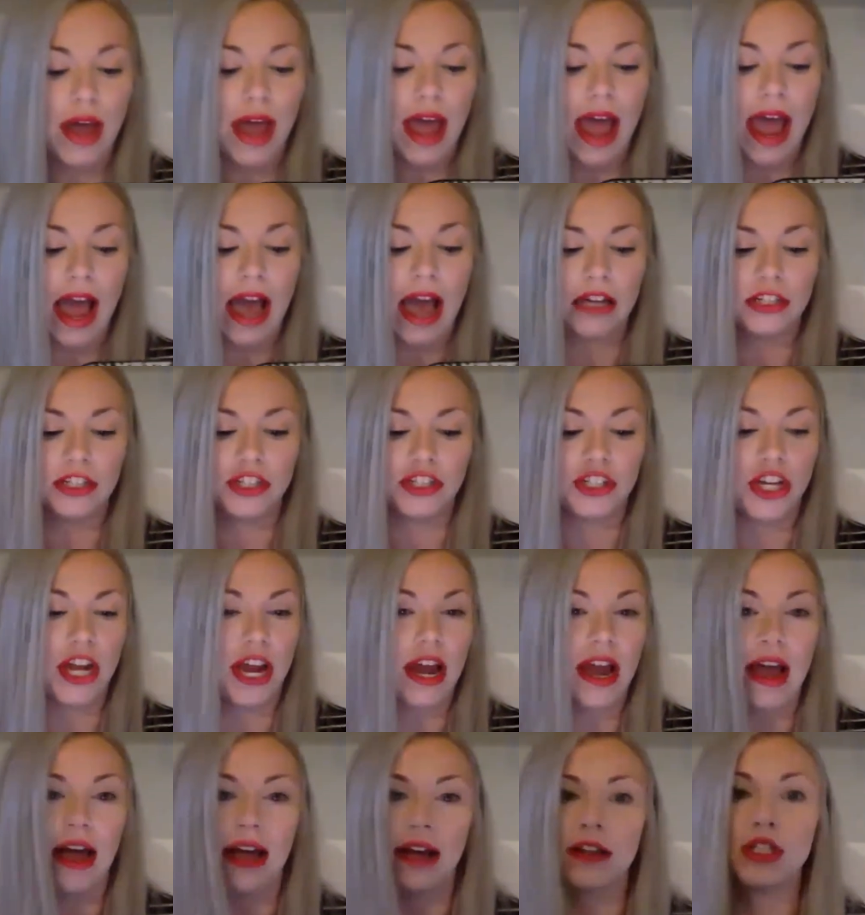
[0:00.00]

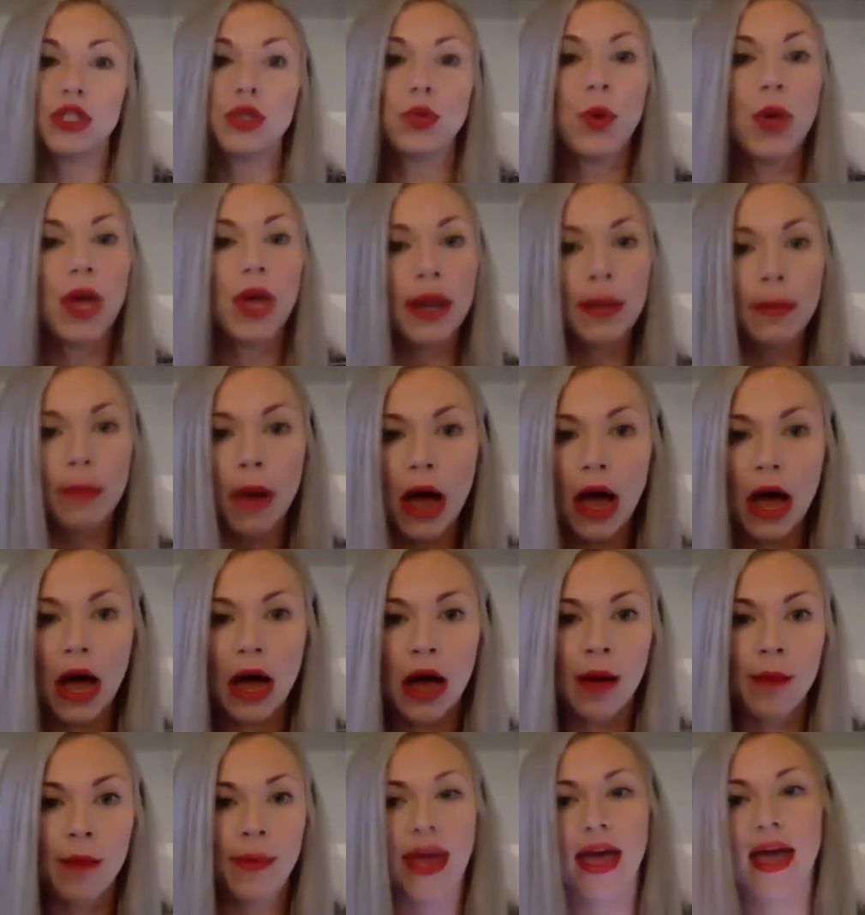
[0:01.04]
hashtag twin
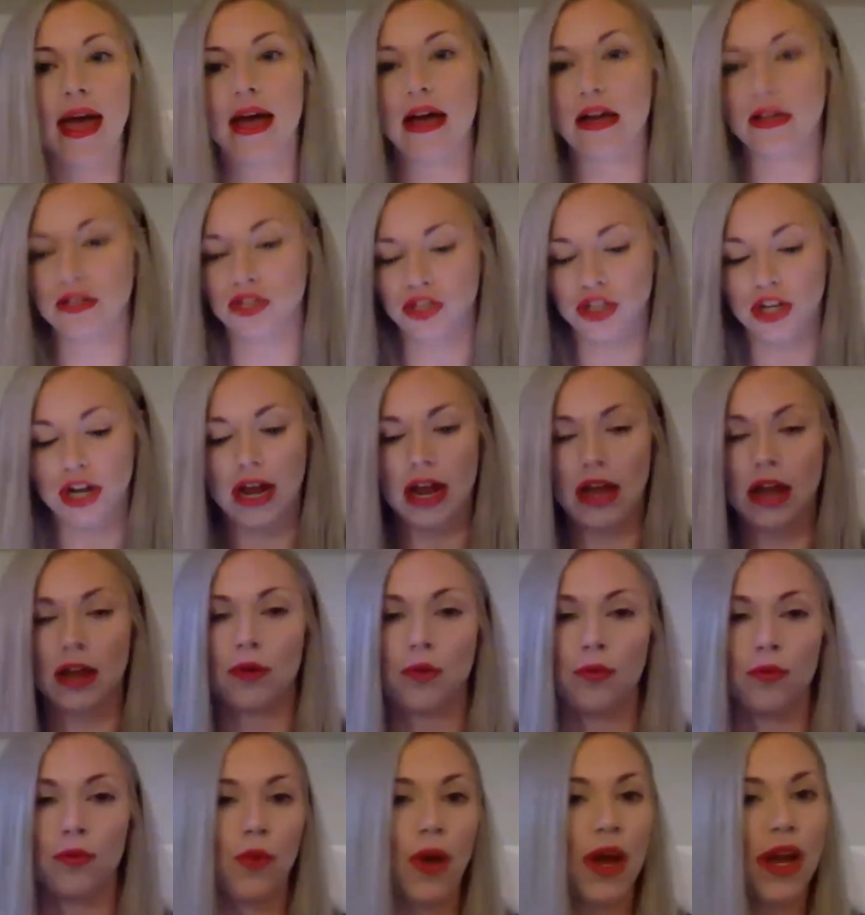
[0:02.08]
mom, hashtag
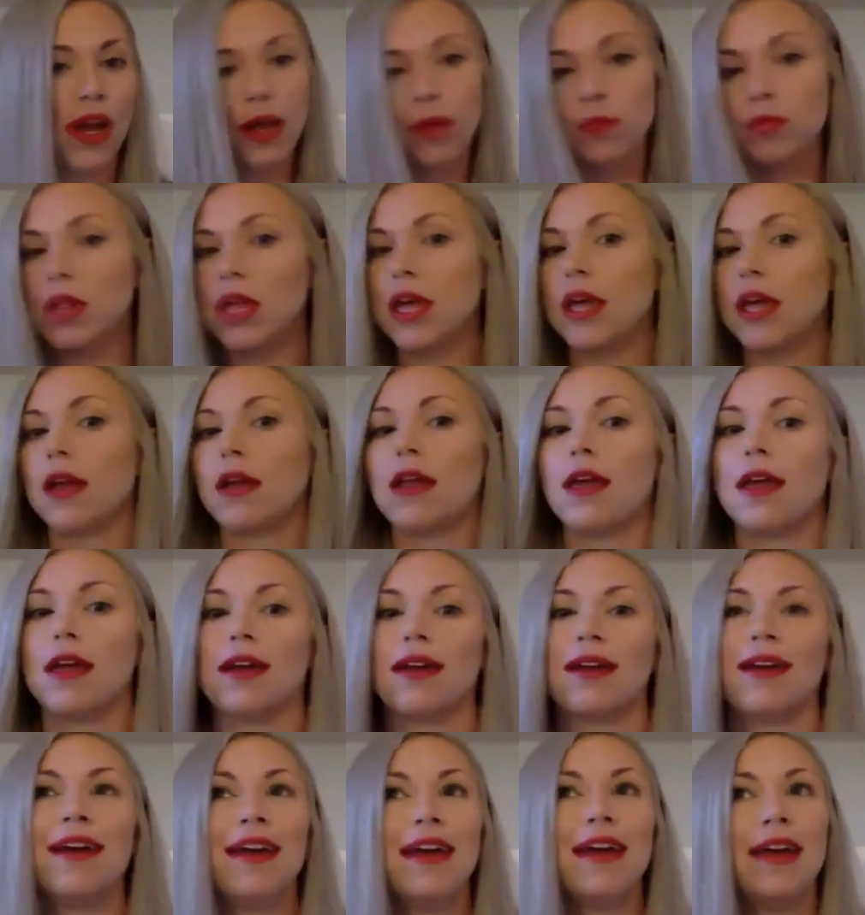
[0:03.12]
wedding
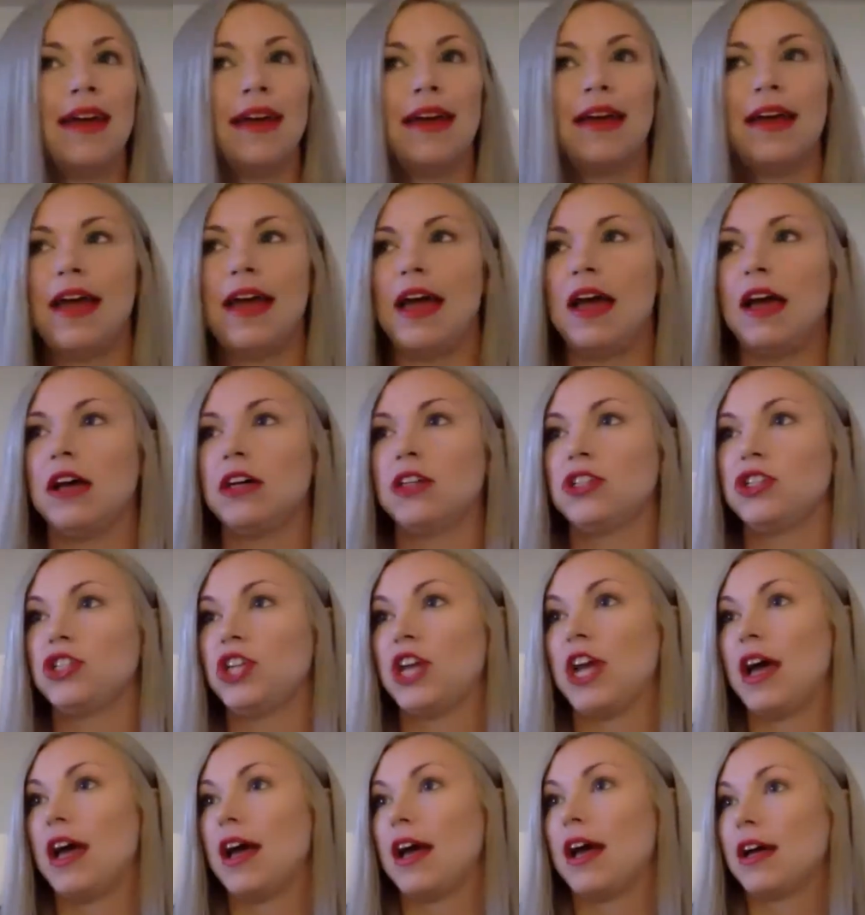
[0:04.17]
planning,
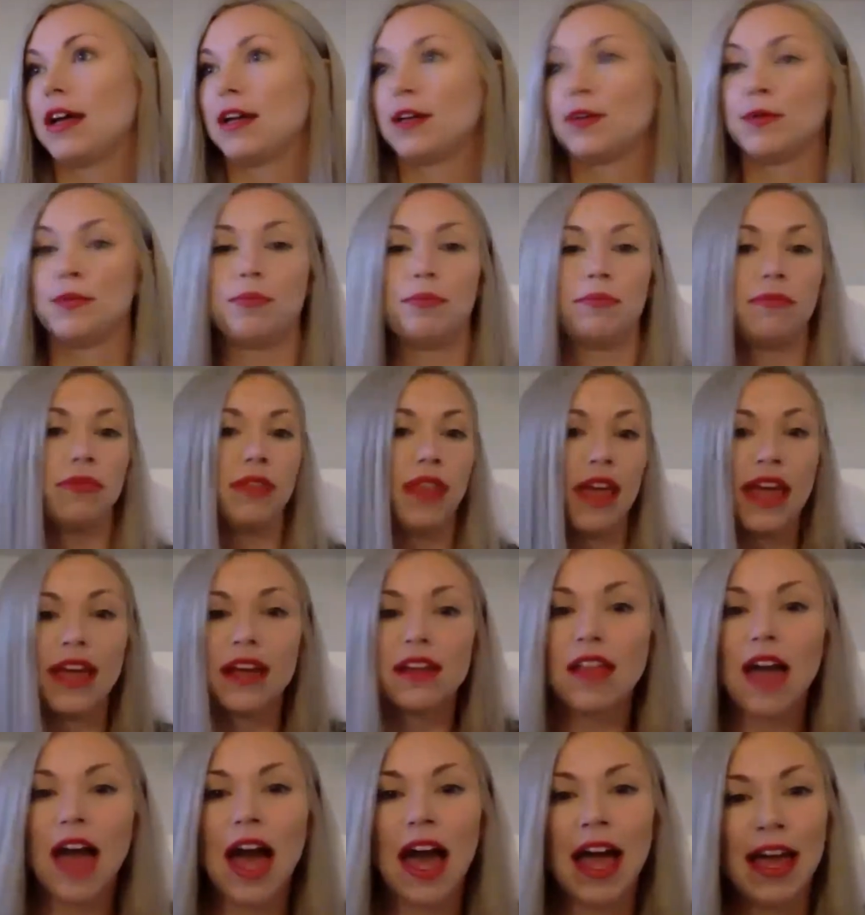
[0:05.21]
hashtag lake
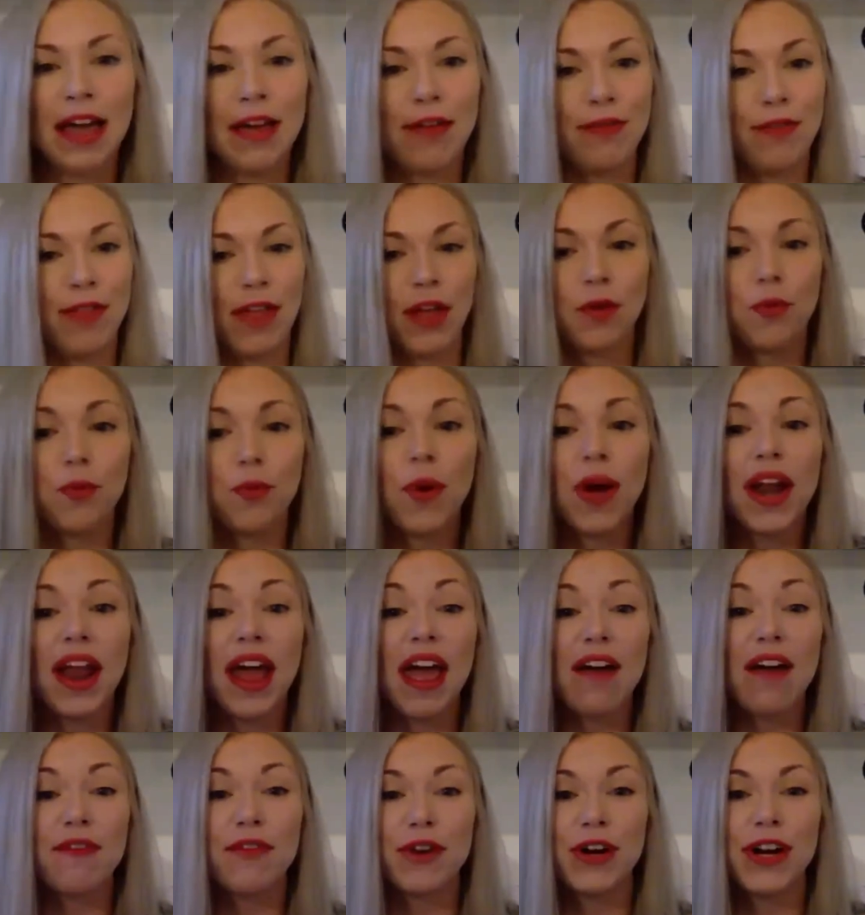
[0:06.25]
life, like
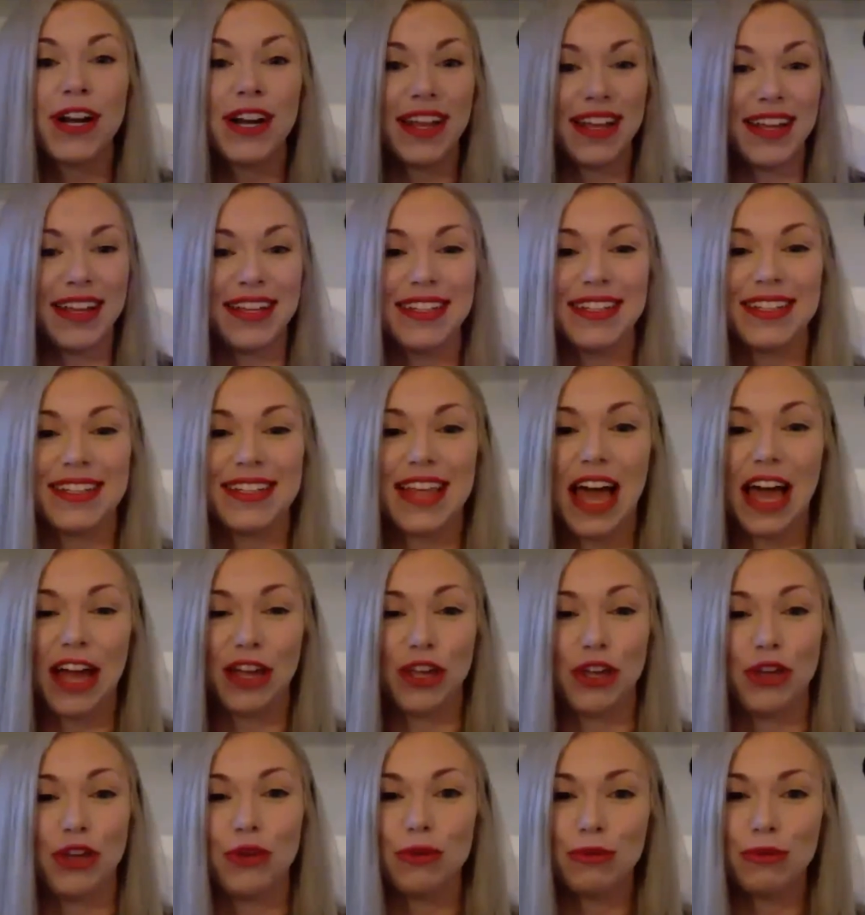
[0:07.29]
whatever it is that you